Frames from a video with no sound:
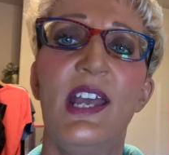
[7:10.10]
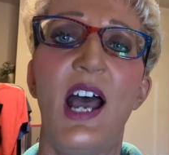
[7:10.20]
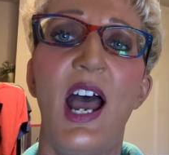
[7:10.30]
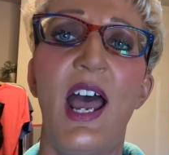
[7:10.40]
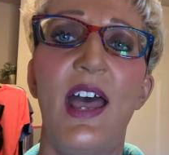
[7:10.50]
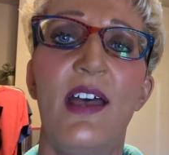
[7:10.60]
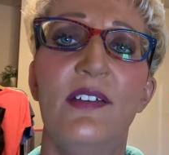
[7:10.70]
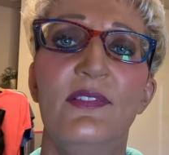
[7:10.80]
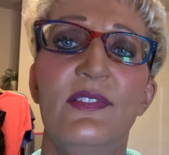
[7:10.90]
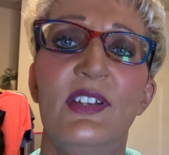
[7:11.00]

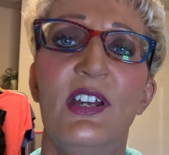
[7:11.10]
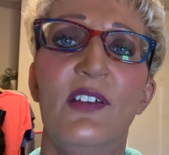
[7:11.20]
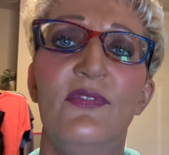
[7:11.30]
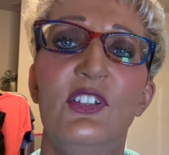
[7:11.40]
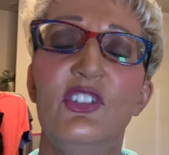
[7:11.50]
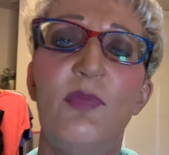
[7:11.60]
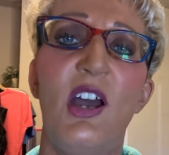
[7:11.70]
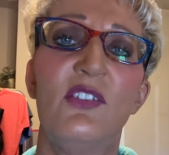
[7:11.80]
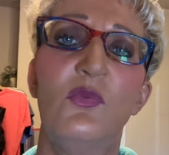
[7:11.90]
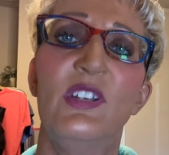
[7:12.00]
the fuse
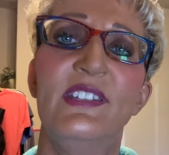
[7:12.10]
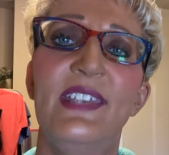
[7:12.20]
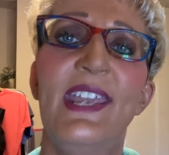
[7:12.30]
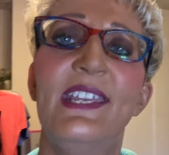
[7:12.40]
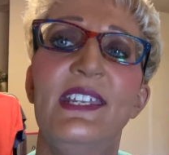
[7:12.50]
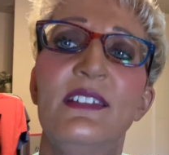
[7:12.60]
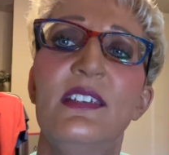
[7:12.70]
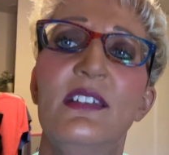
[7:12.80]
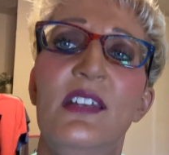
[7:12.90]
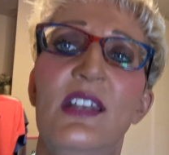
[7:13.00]
box wouldn't take it.